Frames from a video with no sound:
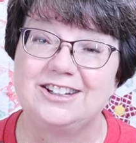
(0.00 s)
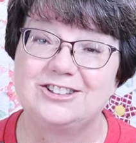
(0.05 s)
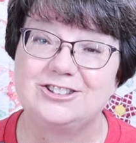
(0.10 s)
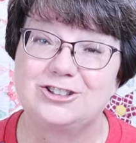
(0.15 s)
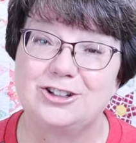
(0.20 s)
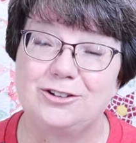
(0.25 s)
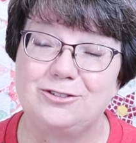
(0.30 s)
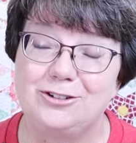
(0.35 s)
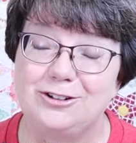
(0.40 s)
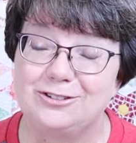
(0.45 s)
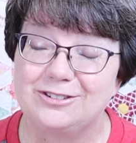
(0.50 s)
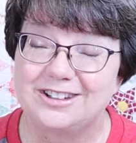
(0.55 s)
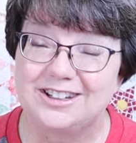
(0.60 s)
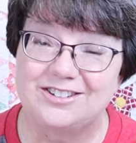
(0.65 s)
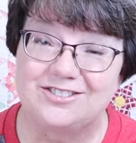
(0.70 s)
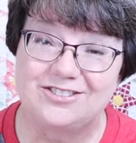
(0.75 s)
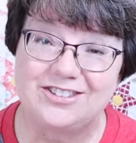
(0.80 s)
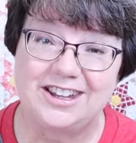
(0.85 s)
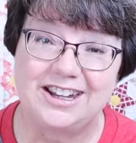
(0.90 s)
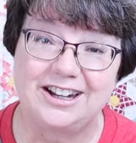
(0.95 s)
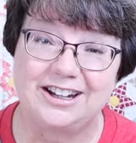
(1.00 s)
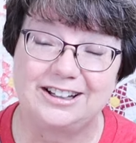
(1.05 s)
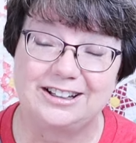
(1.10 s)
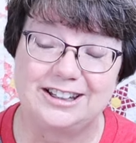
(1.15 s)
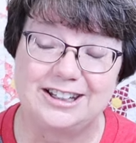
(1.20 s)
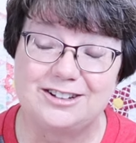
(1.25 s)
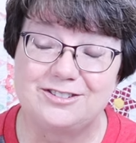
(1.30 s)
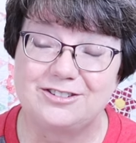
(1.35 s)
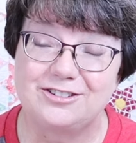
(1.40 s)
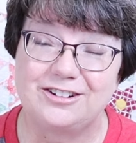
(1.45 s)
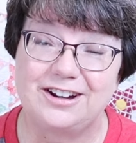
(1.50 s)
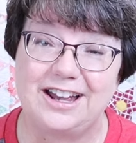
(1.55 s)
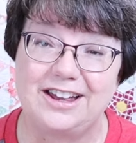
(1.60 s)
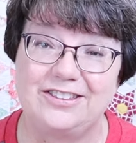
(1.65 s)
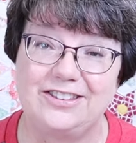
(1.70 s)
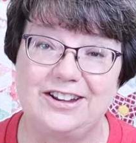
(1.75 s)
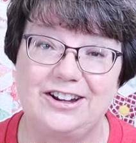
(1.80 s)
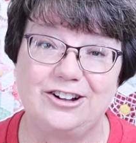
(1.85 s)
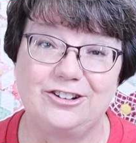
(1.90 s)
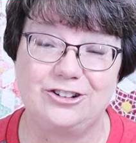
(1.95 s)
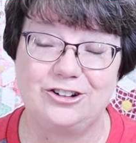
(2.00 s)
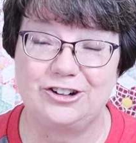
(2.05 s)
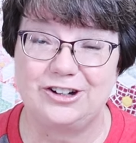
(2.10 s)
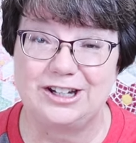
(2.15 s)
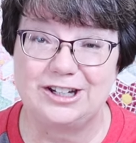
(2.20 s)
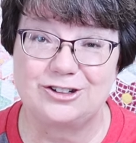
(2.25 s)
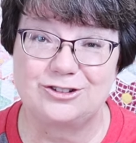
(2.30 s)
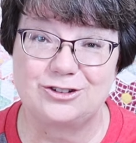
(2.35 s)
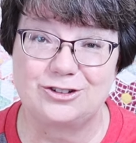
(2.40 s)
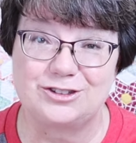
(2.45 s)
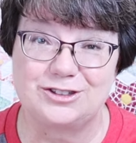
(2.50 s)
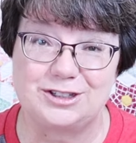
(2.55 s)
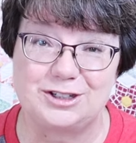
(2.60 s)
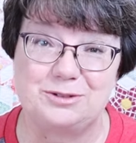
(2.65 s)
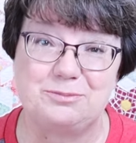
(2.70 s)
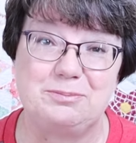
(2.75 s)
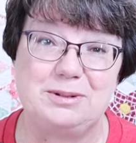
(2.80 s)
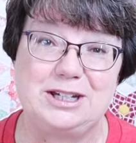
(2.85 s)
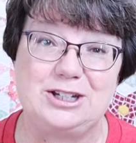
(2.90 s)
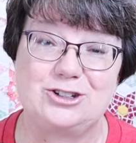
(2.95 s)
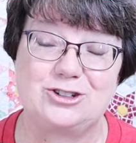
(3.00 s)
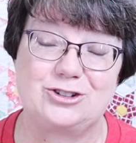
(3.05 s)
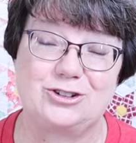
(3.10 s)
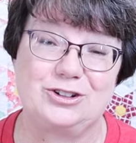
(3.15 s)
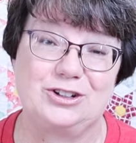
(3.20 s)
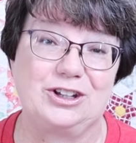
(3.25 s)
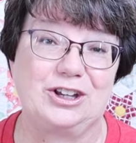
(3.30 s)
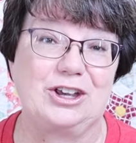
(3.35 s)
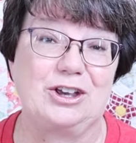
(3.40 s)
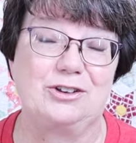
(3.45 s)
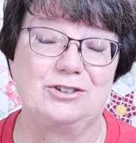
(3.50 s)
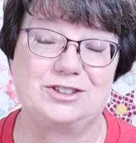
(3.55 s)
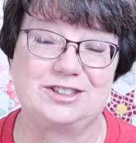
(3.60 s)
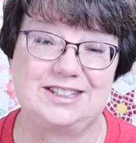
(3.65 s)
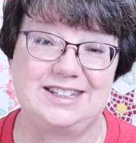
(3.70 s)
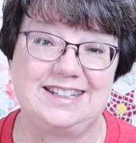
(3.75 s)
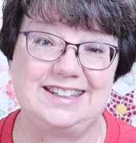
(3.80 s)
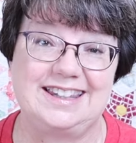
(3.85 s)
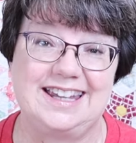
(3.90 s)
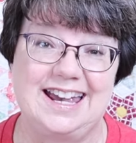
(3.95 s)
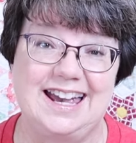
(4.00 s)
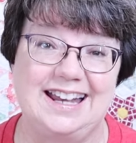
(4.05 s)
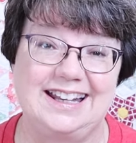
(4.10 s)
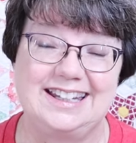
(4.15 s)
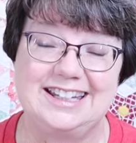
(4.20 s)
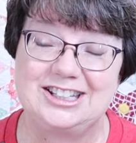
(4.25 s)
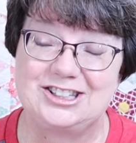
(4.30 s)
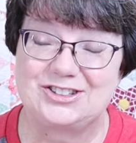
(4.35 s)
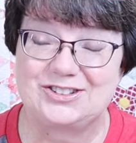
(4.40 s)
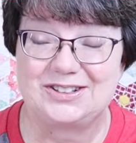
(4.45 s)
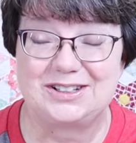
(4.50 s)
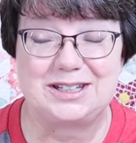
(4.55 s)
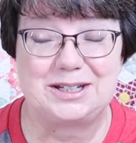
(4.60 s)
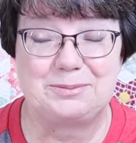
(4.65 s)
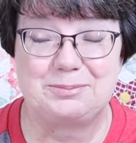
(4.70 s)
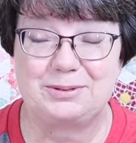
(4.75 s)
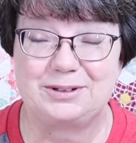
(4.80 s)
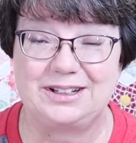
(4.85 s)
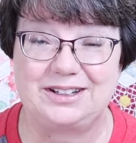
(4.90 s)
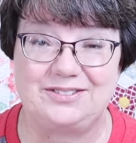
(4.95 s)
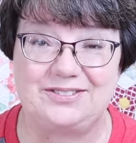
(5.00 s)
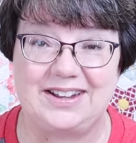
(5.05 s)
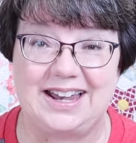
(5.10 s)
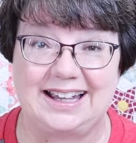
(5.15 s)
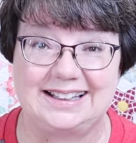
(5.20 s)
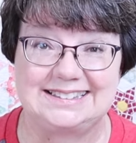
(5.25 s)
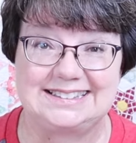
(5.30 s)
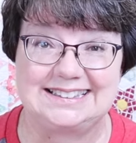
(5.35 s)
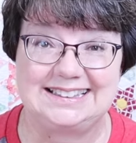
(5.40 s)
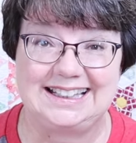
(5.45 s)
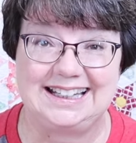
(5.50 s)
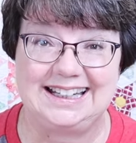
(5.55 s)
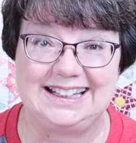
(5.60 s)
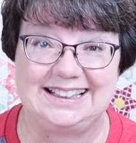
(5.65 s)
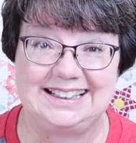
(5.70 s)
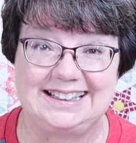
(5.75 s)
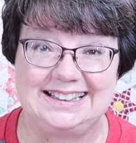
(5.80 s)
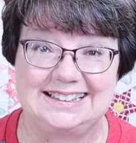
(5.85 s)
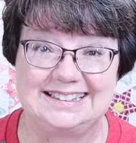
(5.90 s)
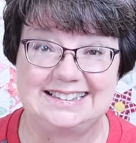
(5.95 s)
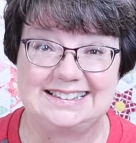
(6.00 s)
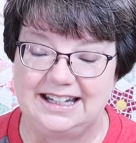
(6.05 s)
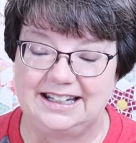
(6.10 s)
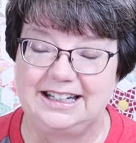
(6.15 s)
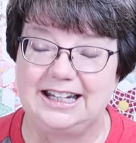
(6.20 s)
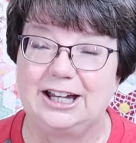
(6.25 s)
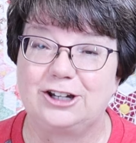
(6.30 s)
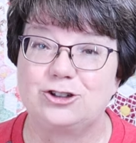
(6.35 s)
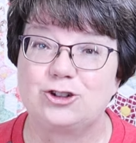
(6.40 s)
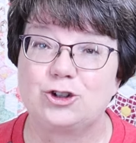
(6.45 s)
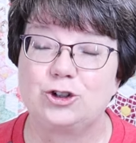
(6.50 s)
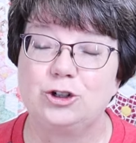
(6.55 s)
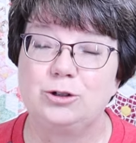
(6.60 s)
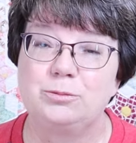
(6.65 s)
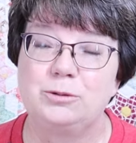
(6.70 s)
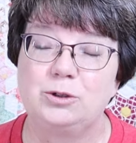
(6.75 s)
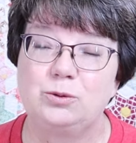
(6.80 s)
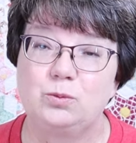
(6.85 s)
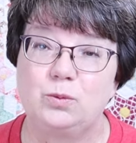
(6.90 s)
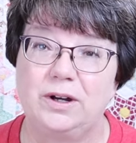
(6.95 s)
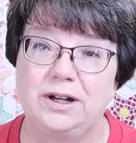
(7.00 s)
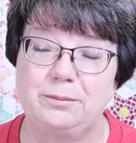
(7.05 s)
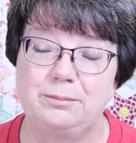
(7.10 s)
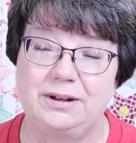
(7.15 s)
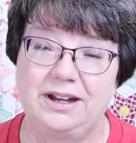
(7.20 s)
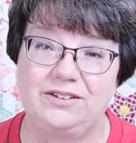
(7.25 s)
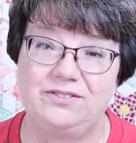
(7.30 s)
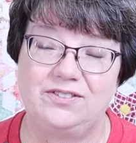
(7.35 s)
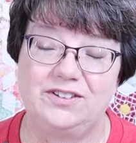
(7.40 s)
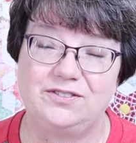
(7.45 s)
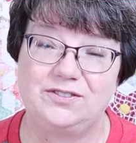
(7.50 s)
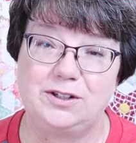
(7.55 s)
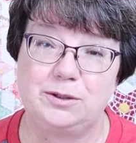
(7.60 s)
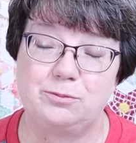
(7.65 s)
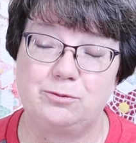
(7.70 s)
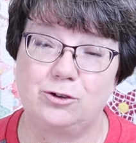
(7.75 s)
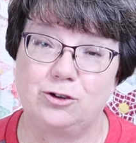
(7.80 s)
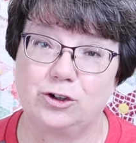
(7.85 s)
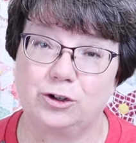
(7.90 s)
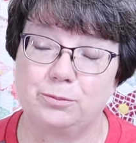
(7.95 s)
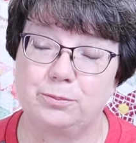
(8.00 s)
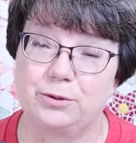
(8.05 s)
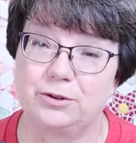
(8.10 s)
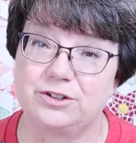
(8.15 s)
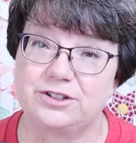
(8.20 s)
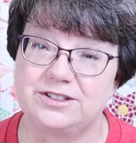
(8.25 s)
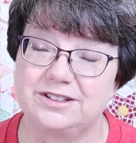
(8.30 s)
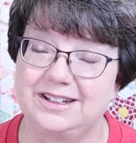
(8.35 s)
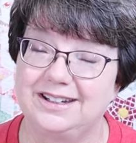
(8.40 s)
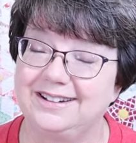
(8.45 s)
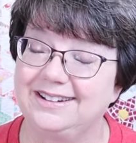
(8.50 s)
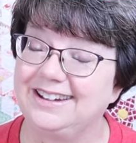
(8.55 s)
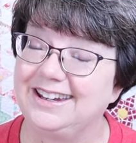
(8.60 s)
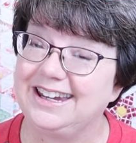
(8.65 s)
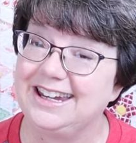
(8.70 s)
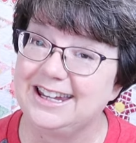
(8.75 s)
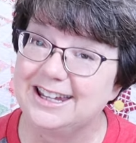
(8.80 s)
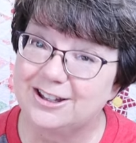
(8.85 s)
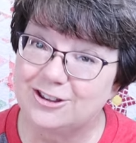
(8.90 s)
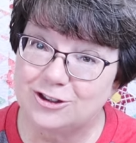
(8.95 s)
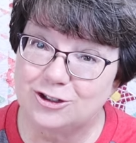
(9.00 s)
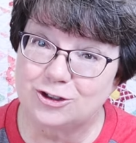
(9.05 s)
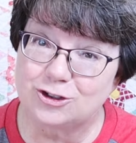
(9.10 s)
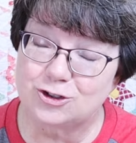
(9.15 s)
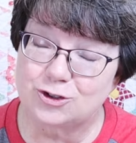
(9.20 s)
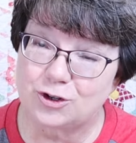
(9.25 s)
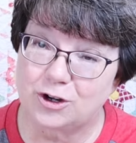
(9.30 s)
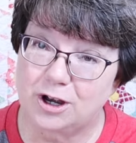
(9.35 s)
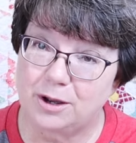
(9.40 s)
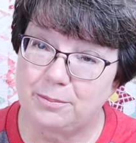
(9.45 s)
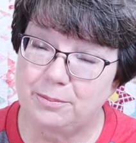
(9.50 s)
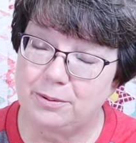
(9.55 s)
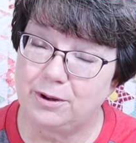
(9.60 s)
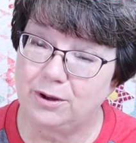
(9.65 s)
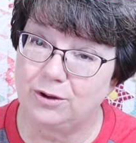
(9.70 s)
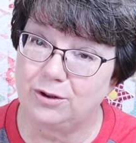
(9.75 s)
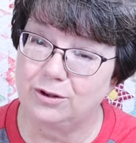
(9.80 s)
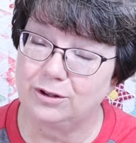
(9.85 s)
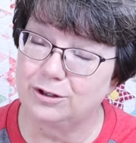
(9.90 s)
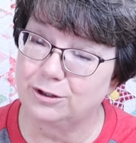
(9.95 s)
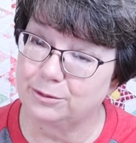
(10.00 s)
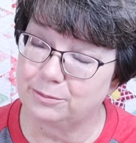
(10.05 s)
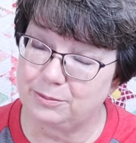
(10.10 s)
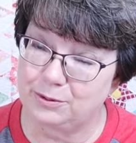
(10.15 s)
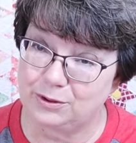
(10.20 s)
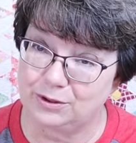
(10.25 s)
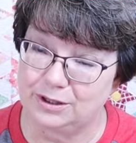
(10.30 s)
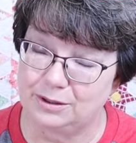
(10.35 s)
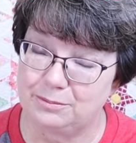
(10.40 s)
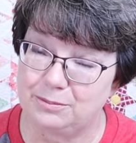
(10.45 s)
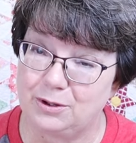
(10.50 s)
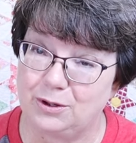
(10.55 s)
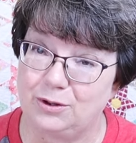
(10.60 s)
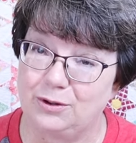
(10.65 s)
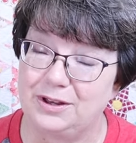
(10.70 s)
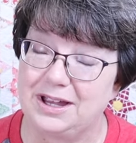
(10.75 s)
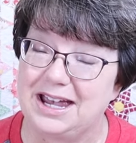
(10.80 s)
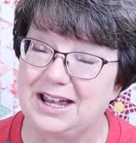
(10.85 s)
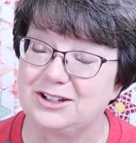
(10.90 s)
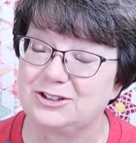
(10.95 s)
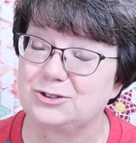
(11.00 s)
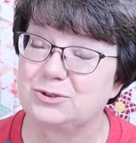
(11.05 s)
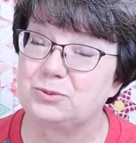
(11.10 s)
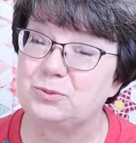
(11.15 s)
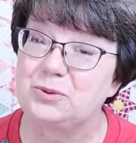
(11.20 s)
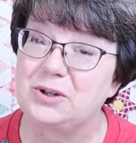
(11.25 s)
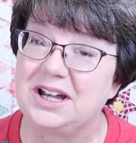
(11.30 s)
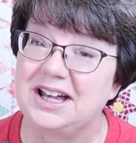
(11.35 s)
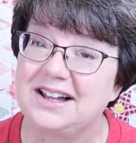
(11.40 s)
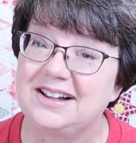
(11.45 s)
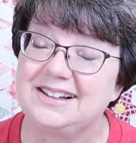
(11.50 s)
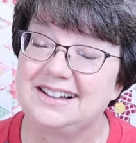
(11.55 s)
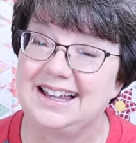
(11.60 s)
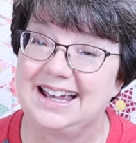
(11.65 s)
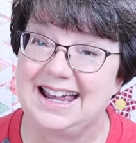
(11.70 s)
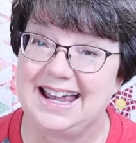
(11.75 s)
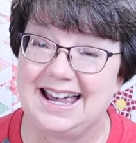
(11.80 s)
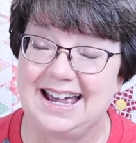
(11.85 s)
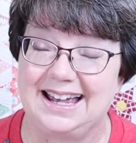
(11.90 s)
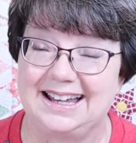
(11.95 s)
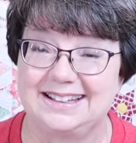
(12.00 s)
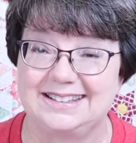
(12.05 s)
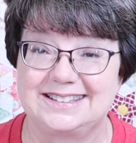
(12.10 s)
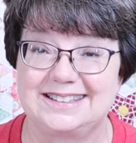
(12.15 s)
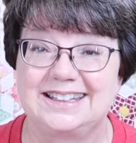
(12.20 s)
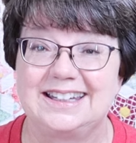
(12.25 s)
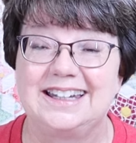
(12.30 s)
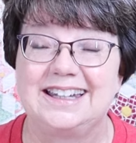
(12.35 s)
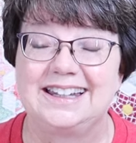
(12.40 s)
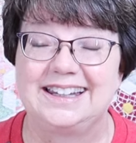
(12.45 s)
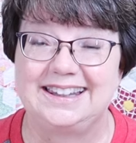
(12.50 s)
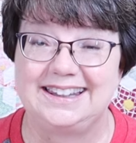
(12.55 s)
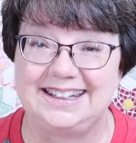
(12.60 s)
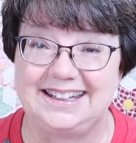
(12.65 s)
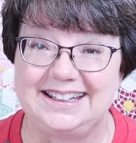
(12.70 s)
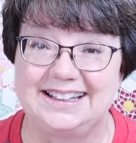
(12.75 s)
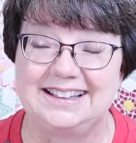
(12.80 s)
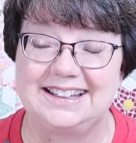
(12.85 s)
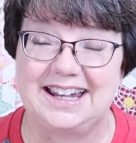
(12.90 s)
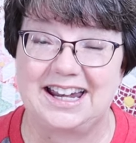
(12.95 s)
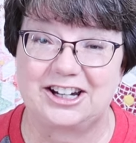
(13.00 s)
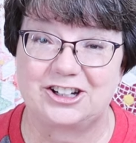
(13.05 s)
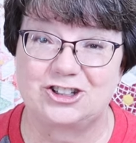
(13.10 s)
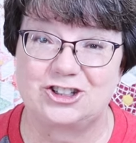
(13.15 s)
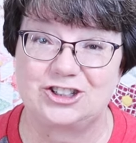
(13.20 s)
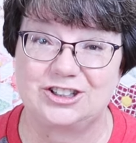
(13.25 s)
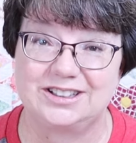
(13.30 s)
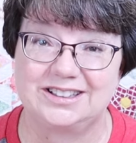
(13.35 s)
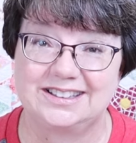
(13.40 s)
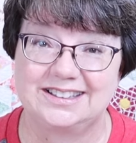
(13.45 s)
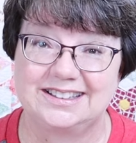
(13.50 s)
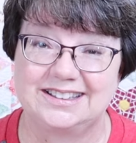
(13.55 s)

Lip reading: So if you live around there and you're interested, be sure to go see that. It's really pretty fascinating. Now, Truman won by 54% in the straw poll or pullet poll, as well as the election.